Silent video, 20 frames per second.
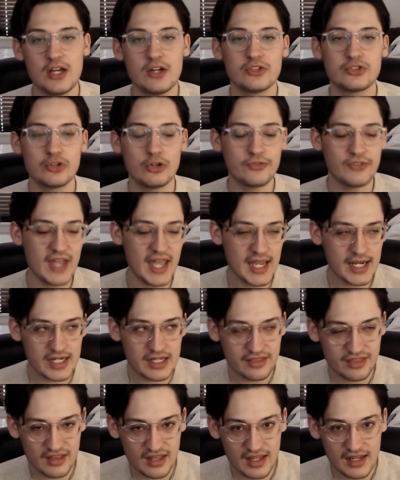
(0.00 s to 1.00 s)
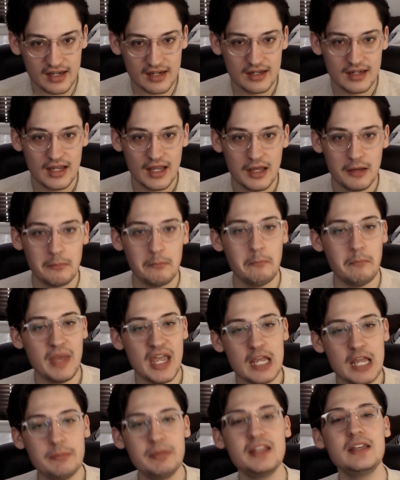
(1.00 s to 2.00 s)
So, if anything,
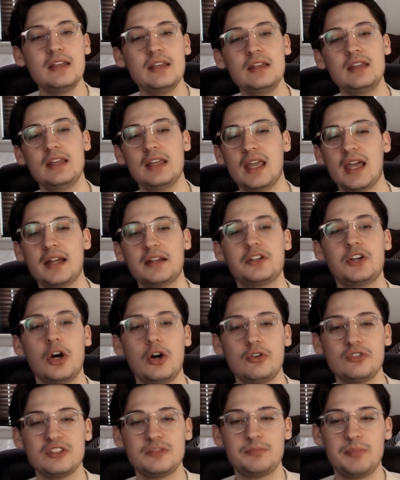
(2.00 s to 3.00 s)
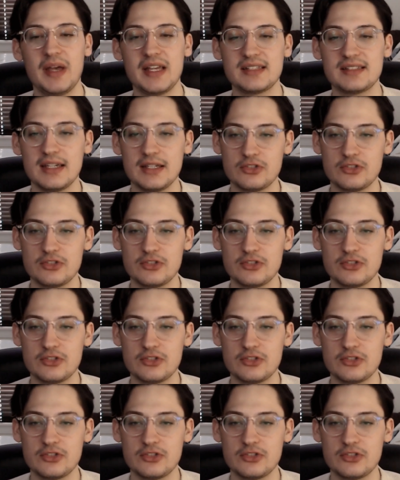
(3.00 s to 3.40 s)
Maybe he had Gon's best